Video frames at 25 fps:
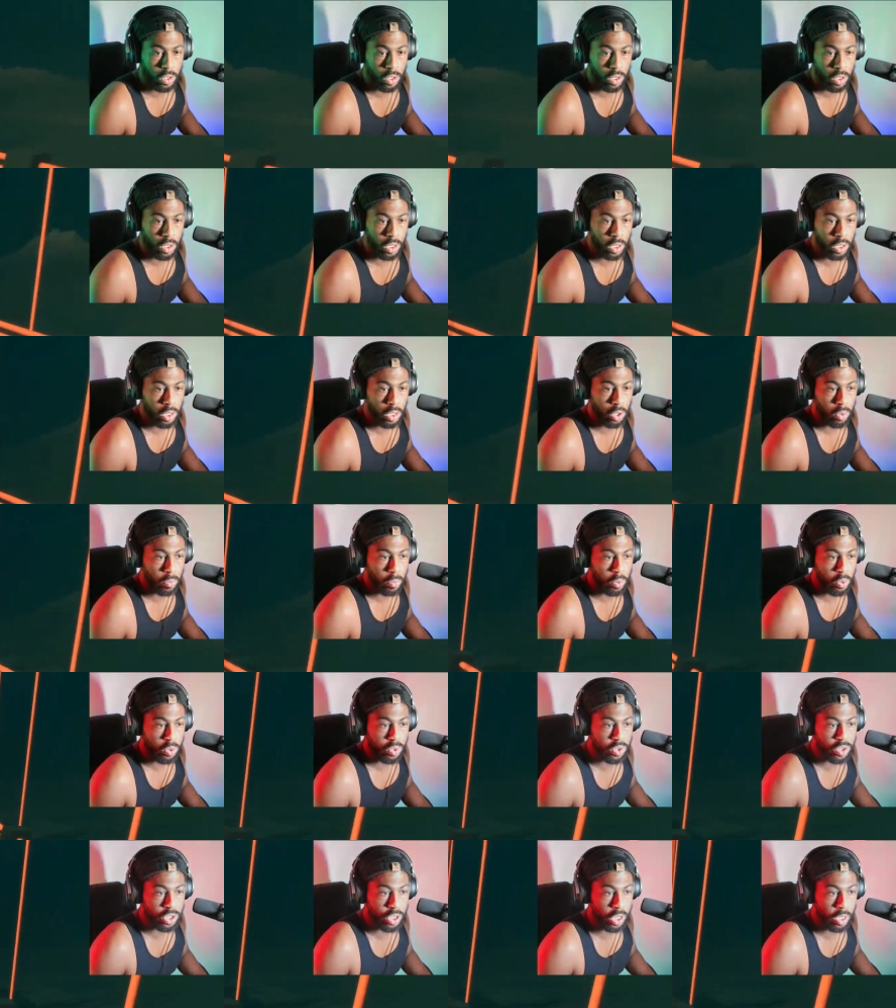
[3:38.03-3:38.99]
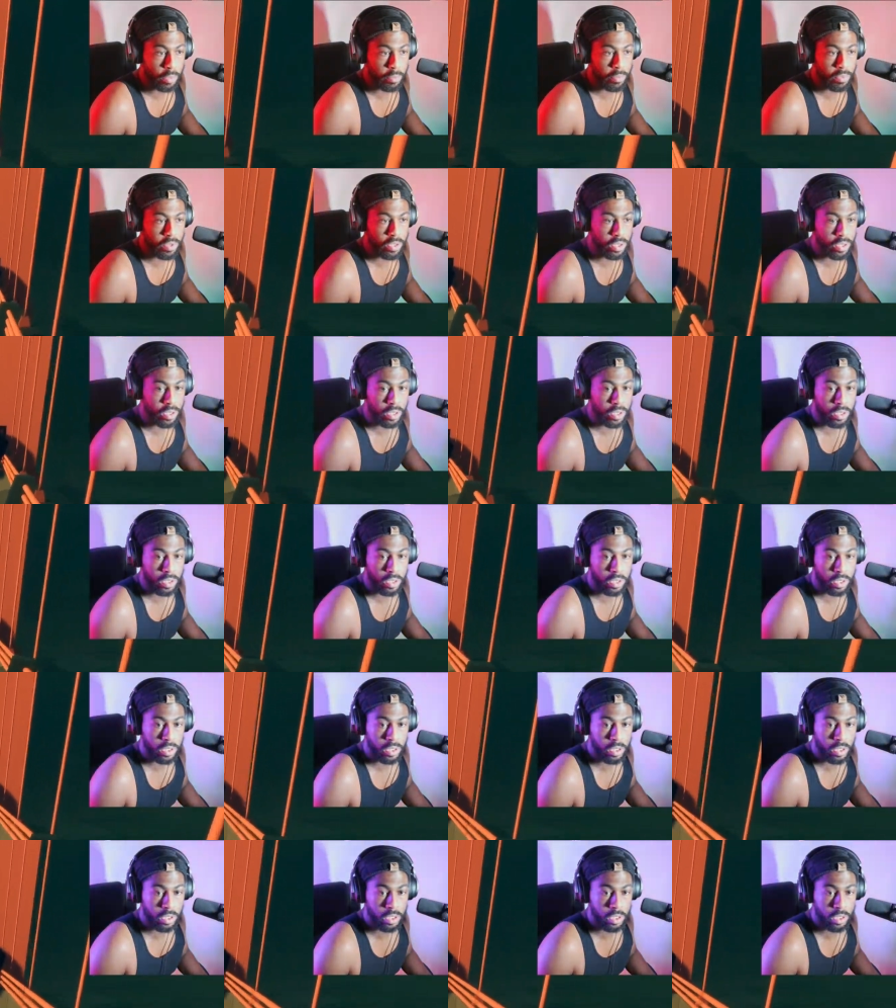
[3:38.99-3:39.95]
I almost jumped
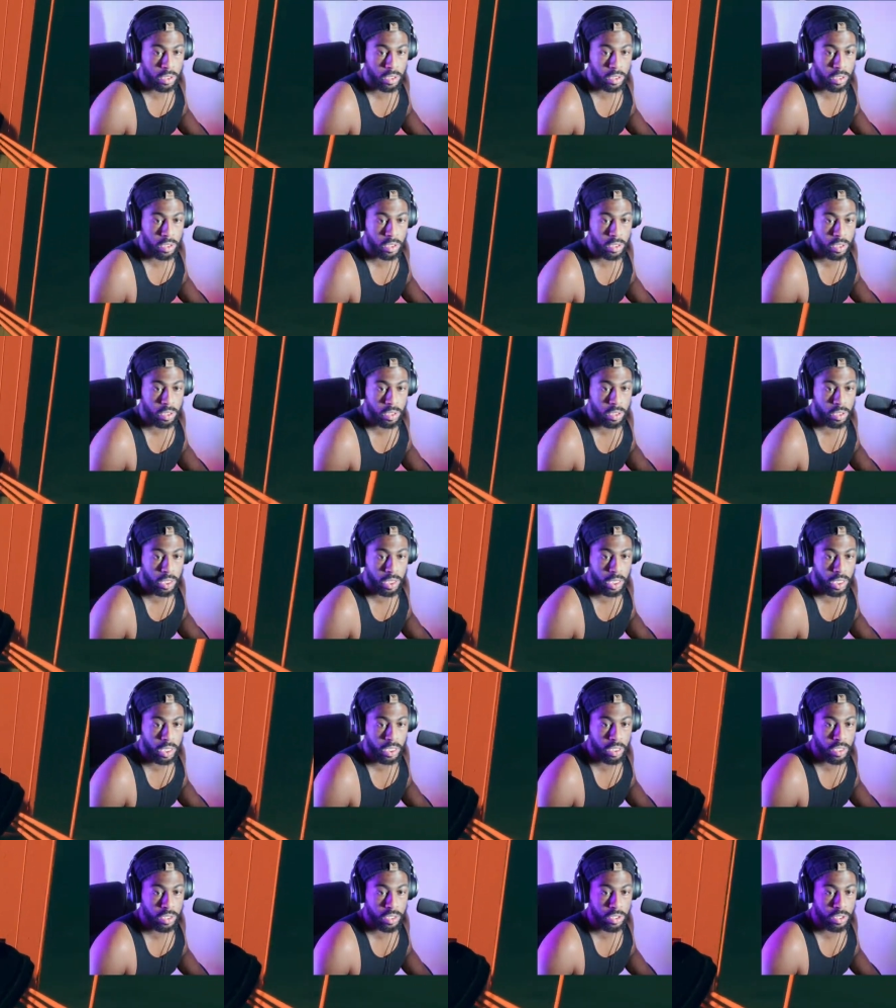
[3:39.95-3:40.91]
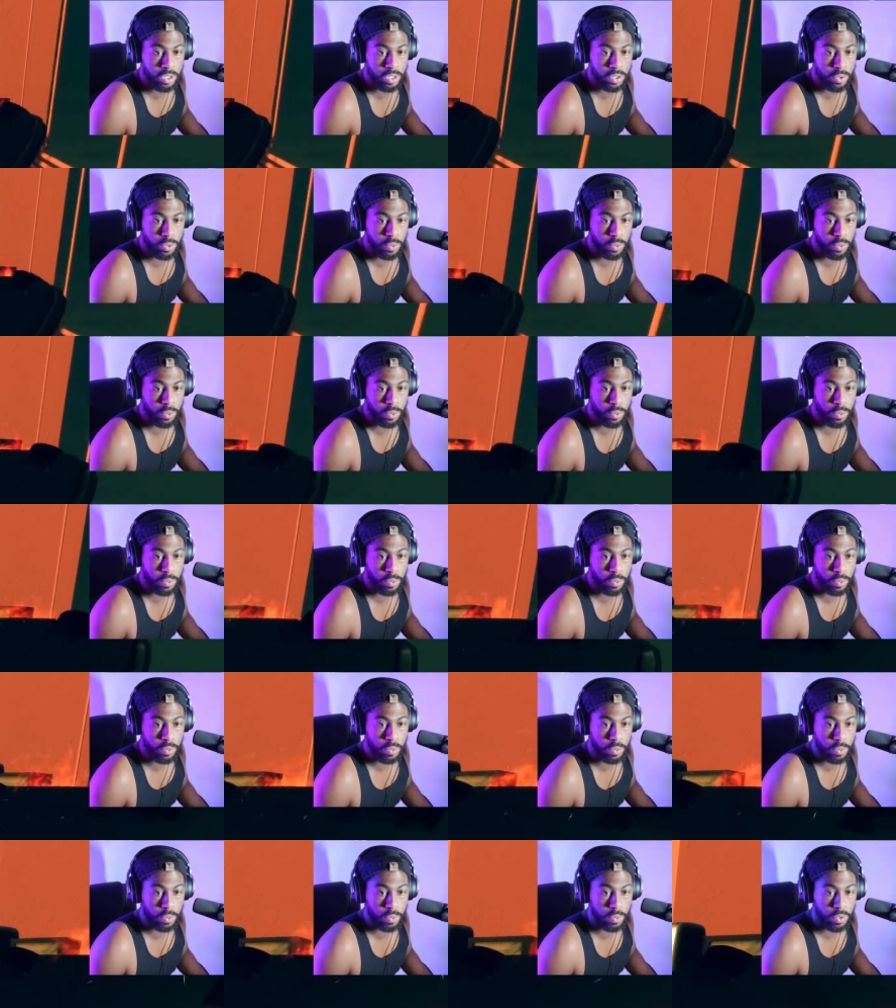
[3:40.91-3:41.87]
into
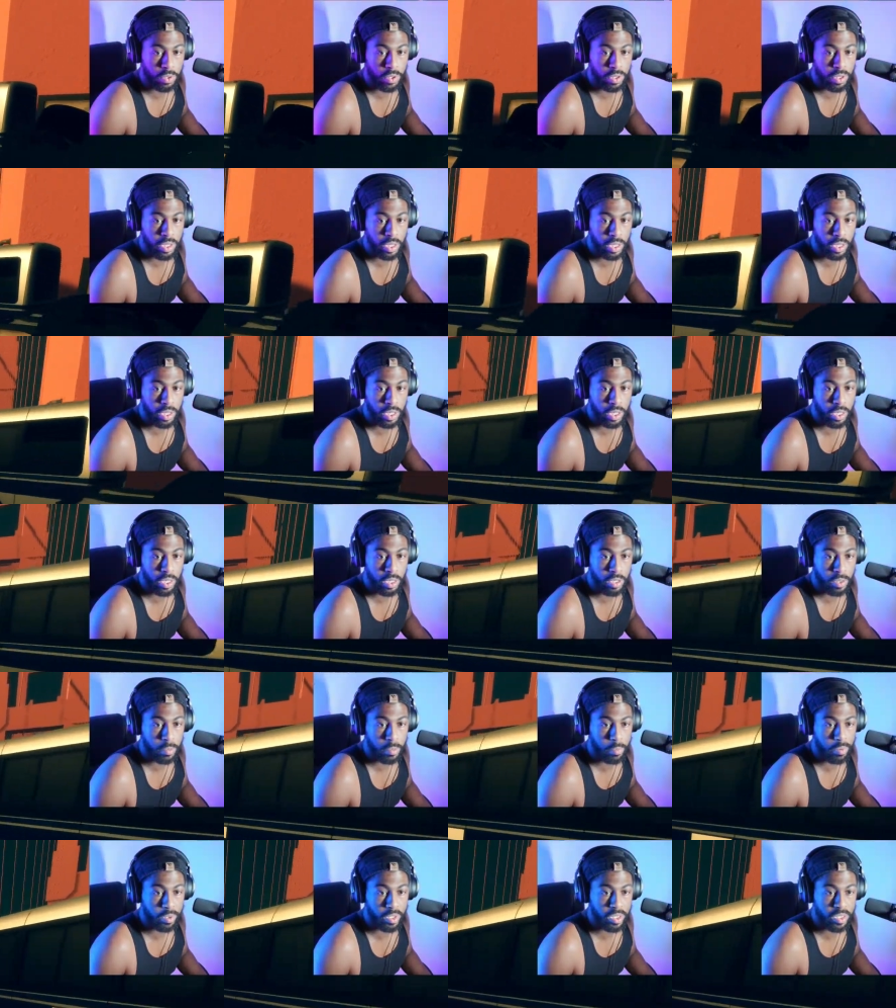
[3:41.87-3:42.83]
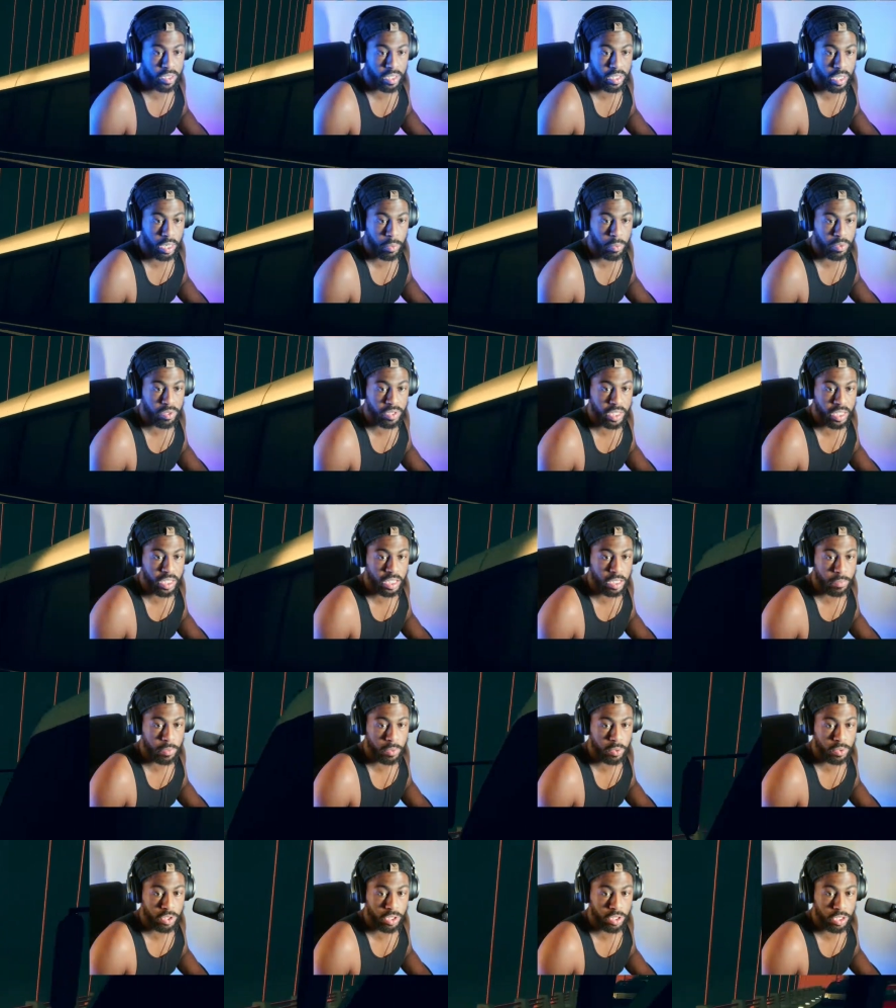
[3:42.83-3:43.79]
the thing, the place that I was not
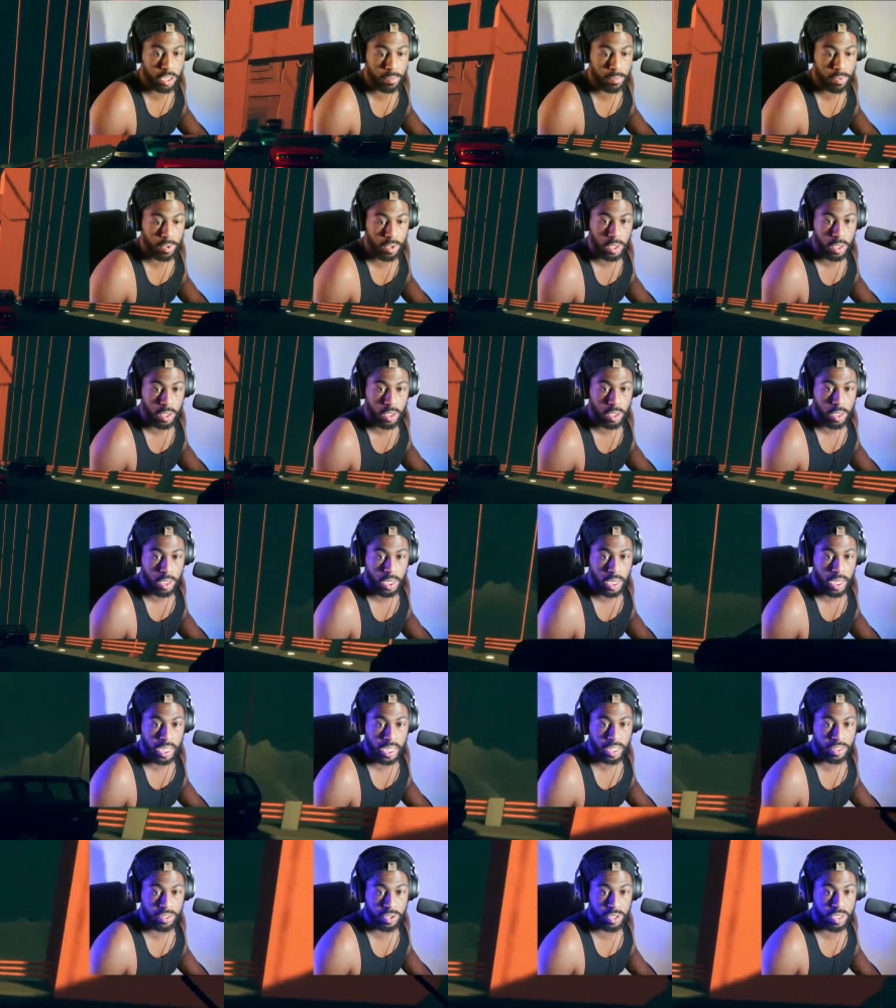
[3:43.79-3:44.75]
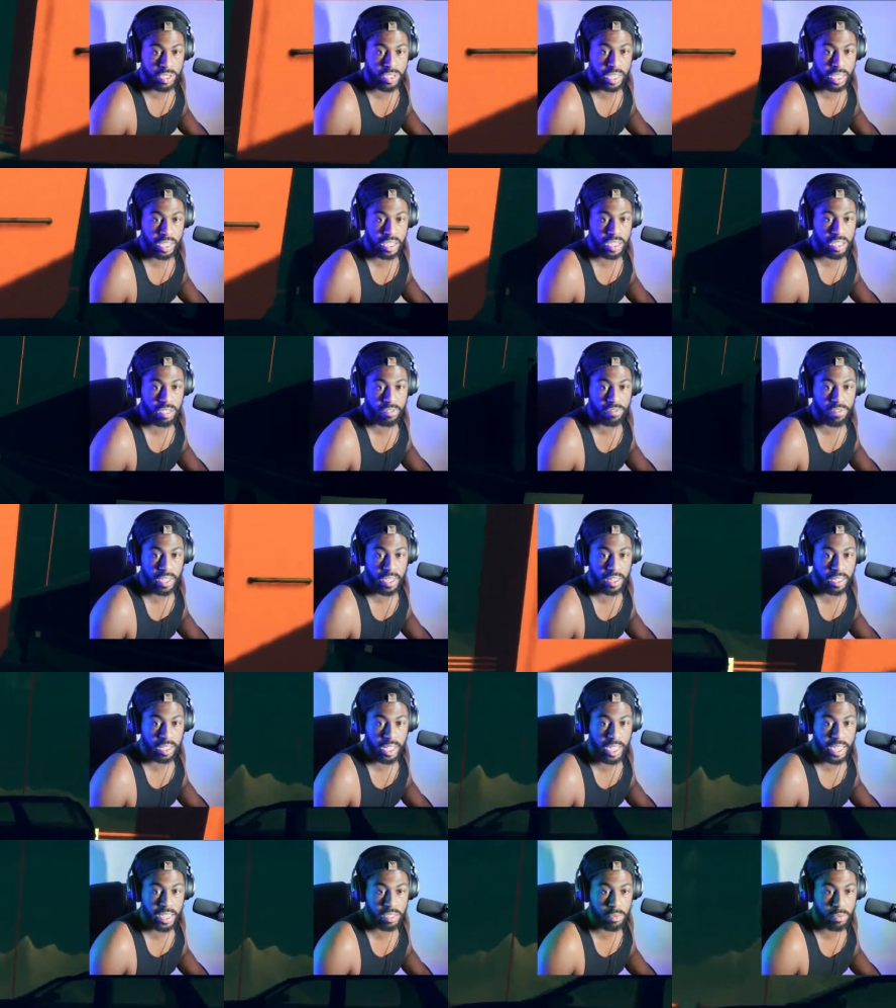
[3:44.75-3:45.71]
supposed to jump. I got 30 seconds to find the
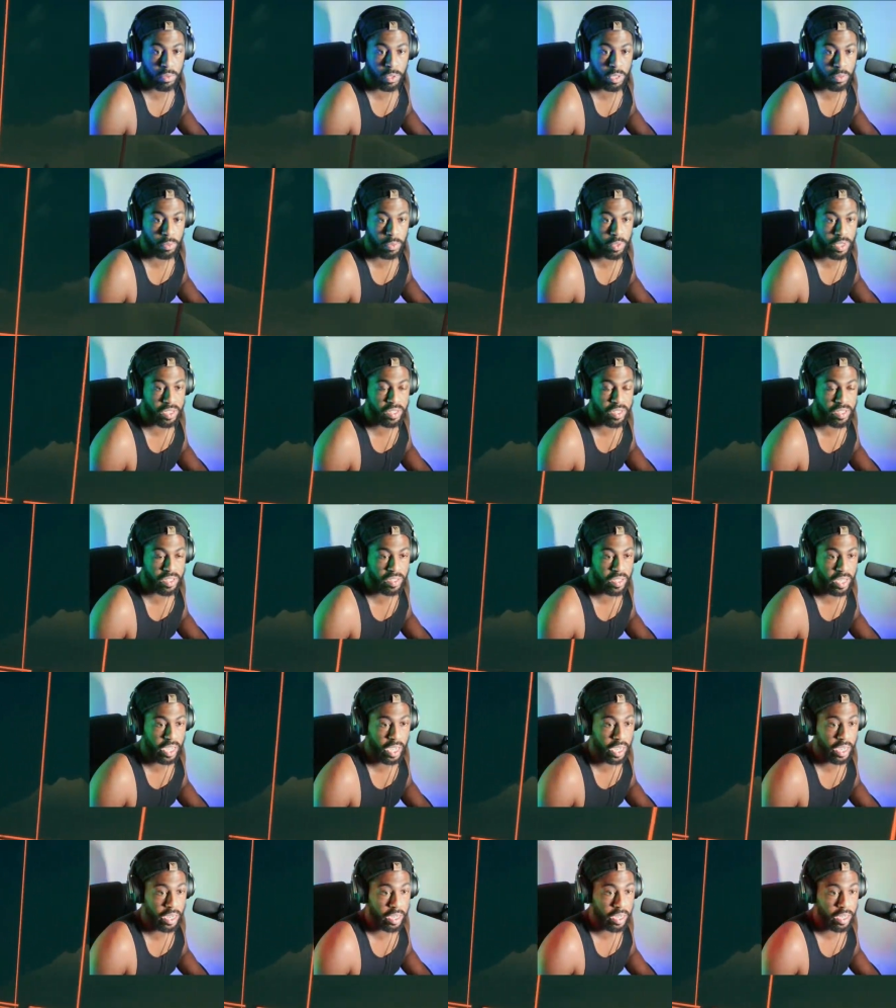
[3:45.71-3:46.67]
last one. Where's this guy?